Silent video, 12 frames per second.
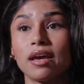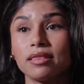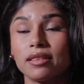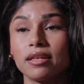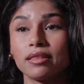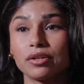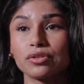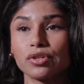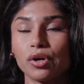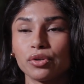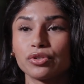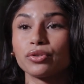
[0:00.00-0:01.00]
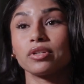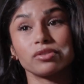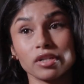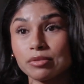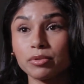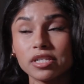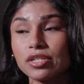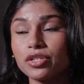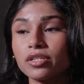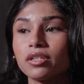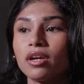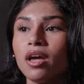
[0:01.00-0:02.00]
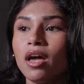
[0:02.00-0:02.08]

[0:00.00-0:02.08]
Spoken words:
And then there's also the transportation,